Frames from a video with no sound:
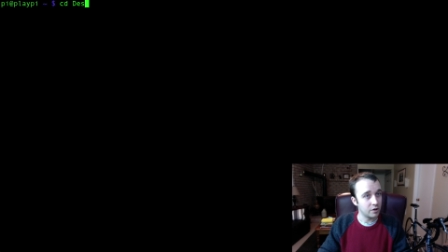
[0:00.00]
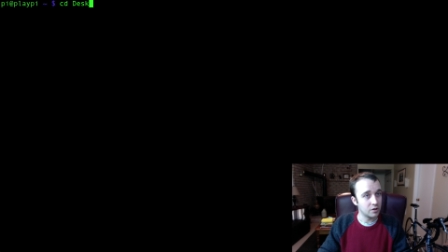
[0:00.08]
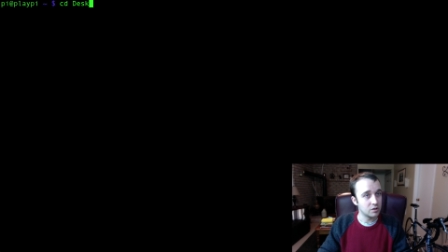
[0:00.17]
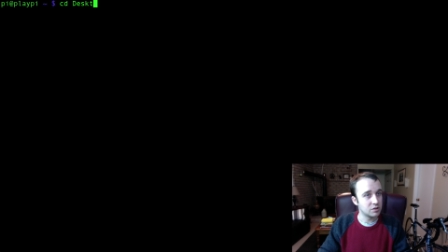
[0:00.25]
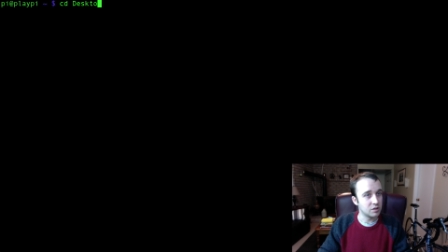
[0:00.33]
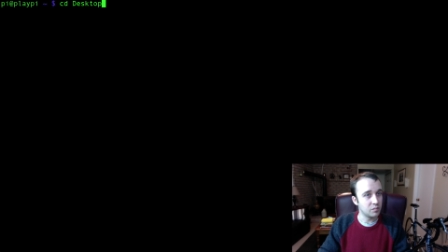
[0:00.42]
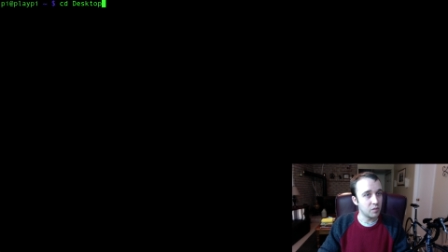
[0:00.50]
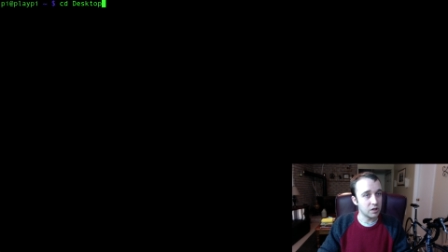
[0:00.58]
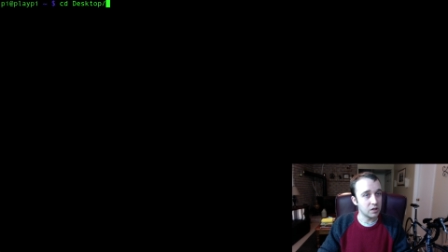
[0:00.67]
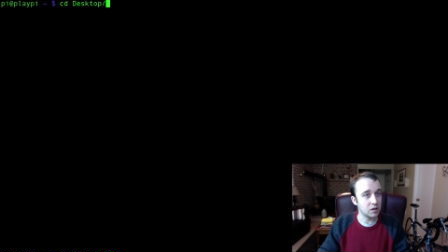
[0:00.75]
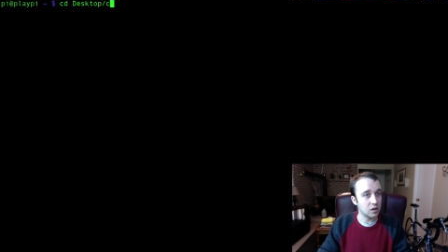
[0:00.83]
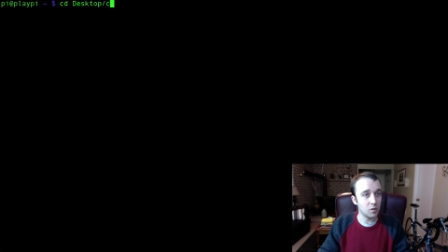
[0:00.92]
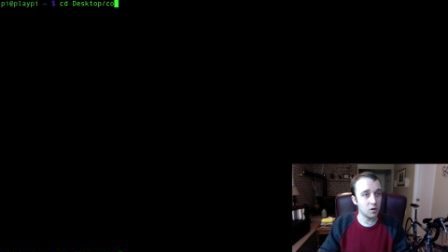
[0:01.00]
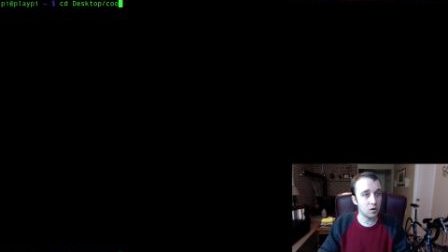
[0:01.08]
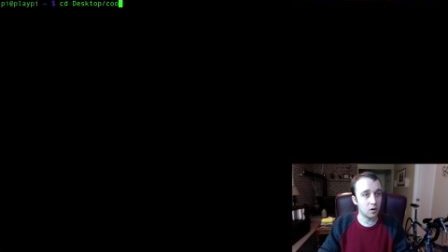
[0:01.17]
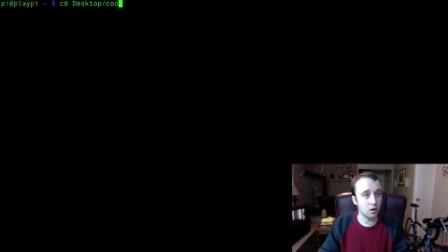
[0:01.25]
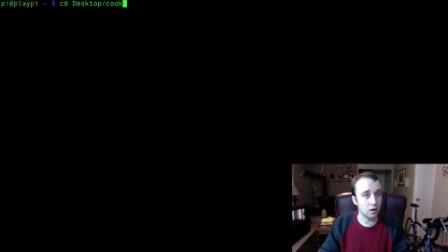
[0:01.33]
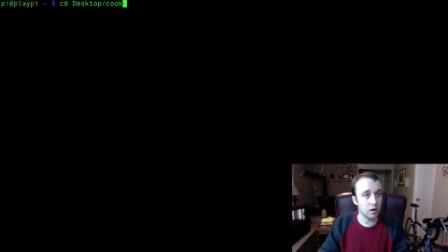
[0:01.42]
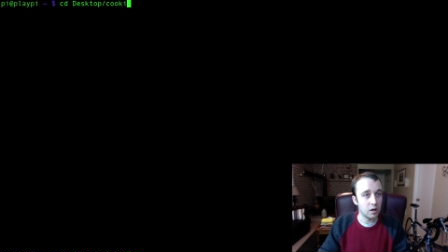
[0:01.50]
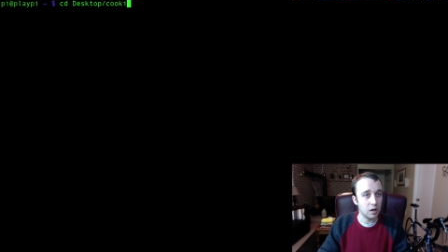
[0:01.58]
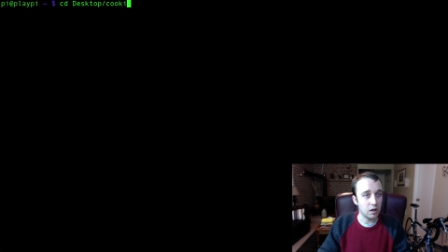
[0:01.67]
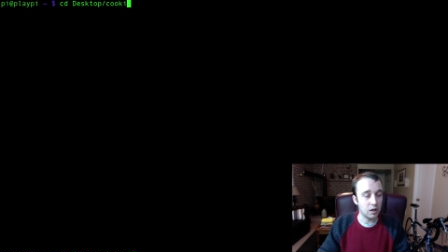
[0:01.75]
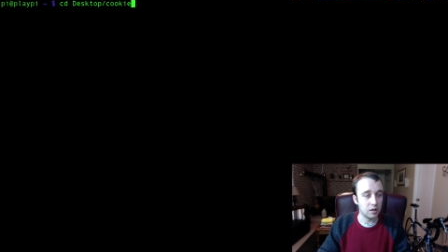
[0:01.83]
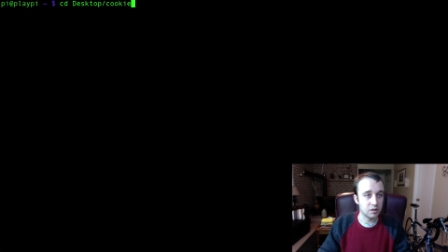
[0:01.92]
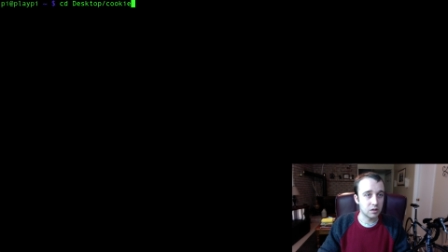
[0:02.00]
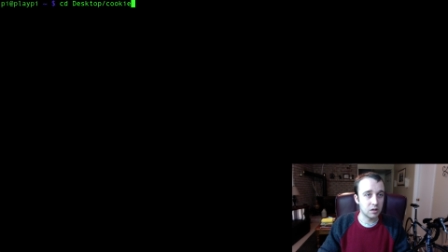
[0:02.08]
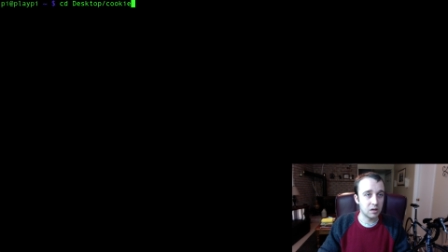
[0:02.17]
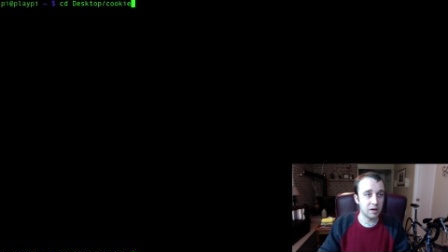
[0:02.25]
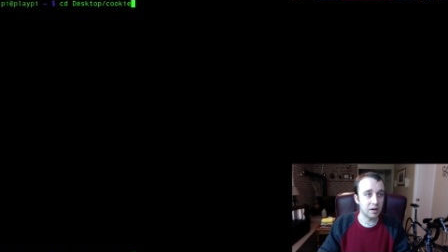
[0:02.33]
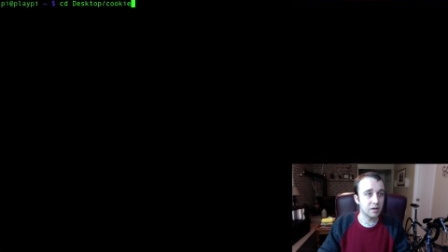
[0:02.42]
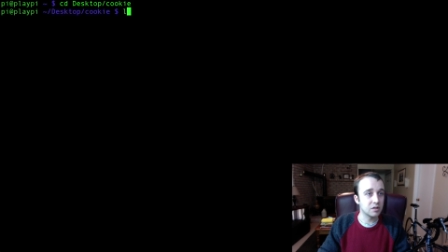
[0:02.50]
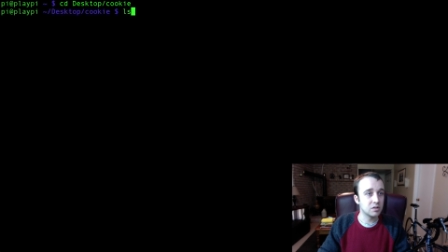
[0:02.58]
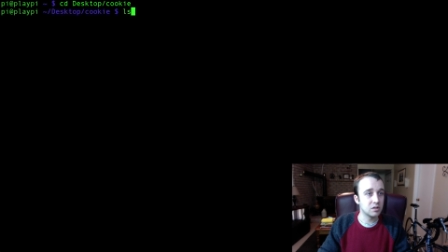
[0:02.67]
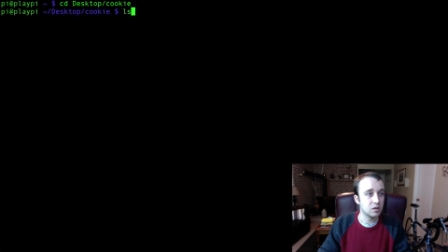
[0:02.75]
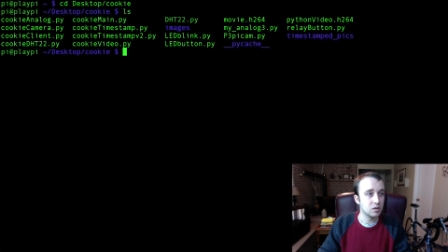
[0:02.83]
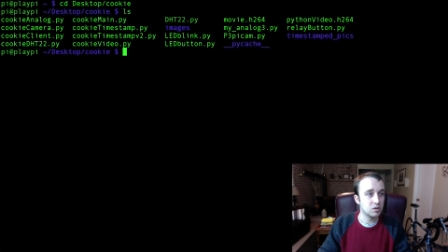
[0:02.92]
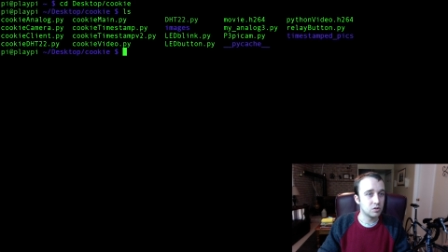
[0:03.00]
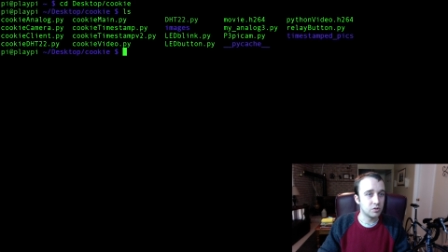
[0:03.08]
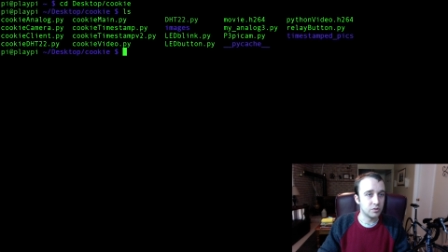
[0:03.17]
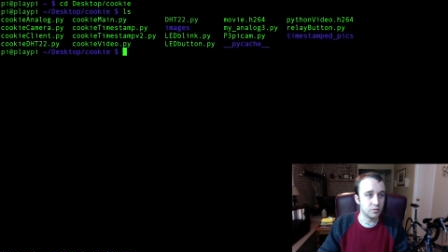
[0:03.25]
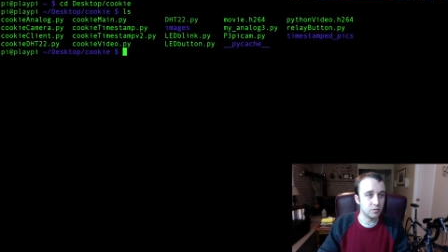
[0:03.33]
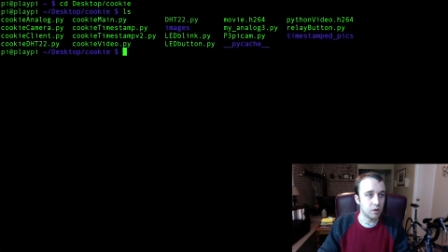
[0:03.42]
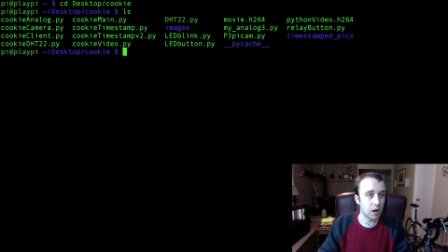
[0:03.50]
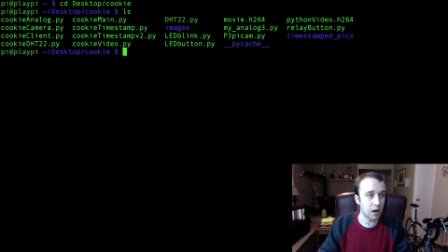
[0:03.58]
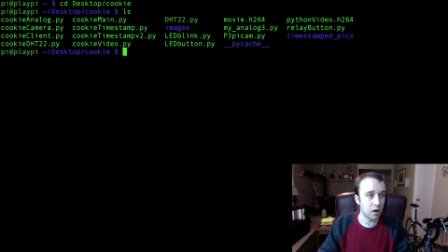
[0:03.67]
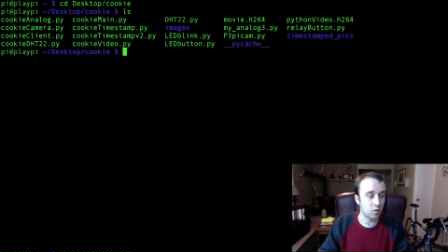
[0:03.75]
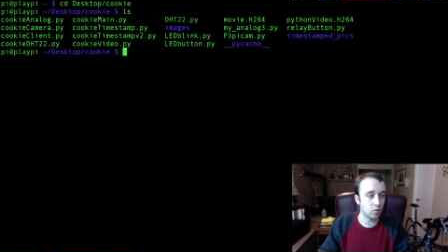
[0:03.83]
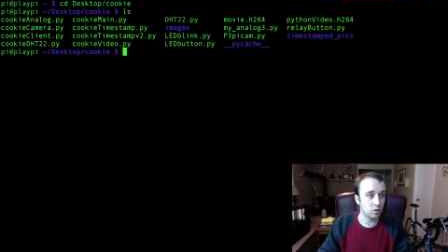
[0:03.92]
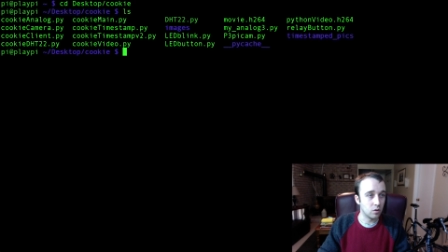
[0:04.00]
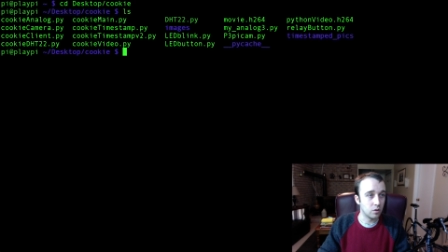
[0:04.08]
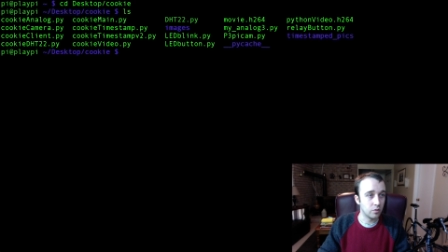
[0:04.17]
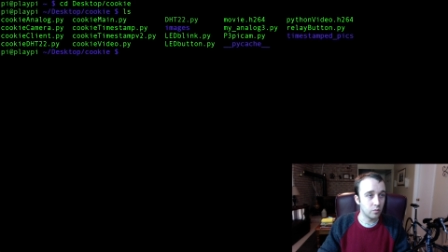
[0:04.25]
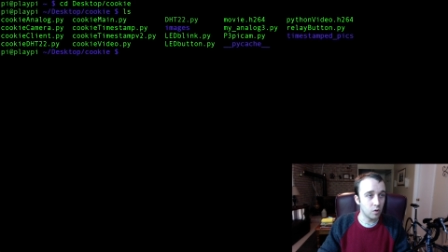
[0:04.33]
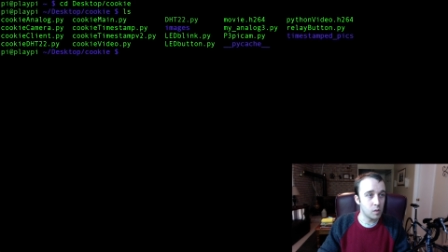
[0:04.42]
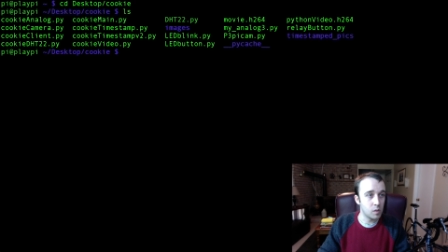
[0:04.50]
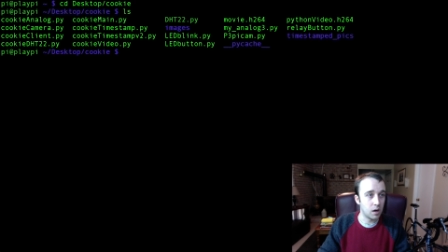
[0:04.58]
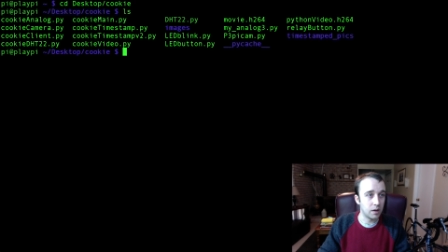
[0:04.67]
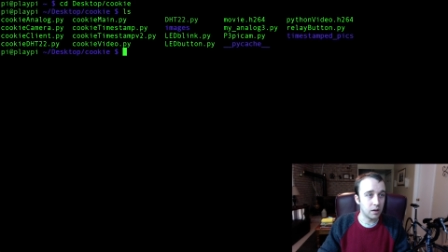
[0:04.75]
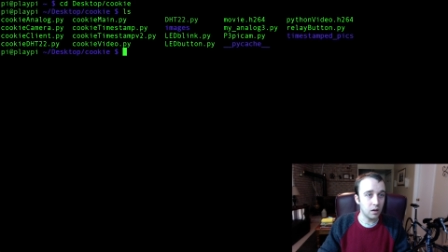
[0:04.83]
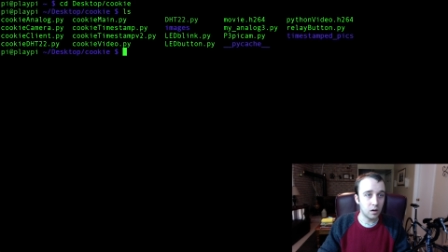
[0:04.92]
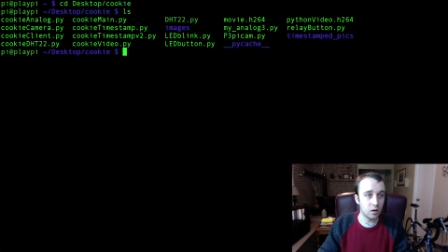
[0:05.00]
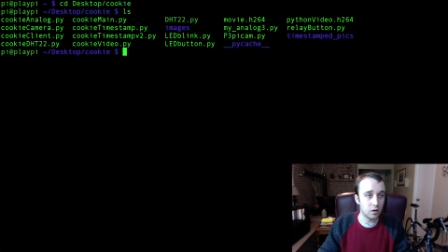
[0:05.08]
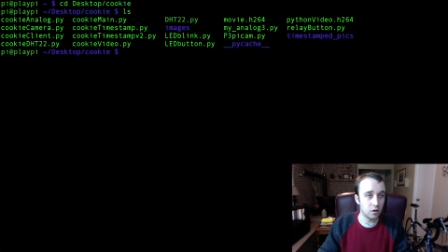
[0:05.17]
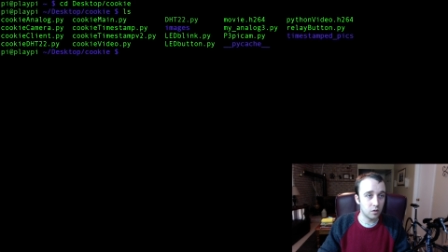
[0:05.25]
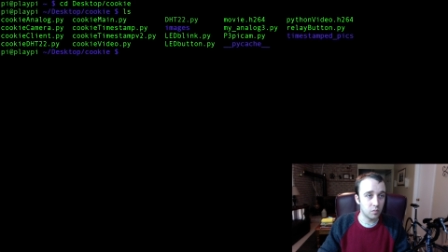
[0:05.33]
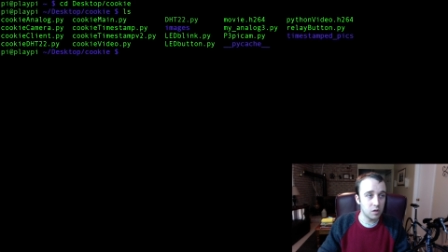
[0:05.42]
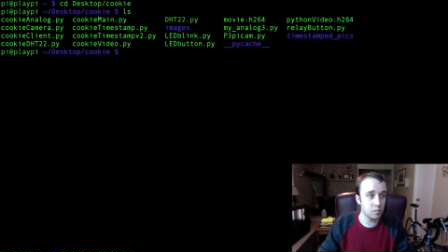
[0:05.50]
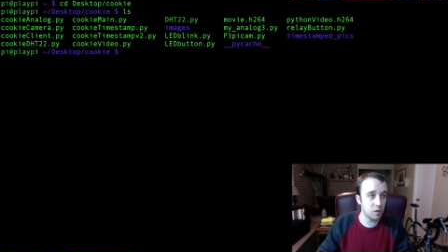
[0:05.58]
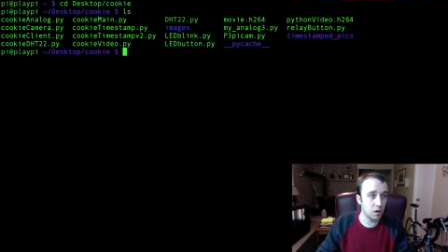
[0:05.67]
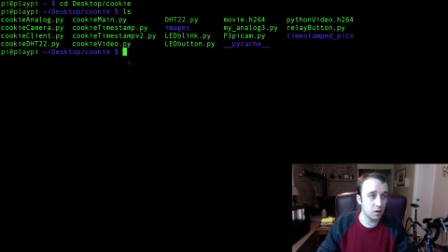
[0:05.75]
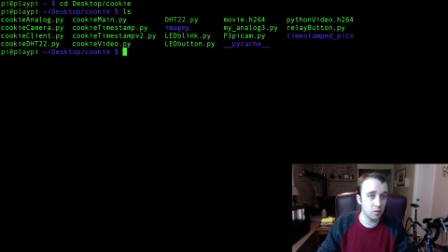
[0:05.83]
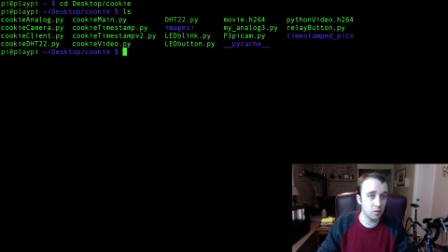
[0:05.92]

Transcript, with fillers: somebody come along and connect to our GrowPy. And on our PlayPy,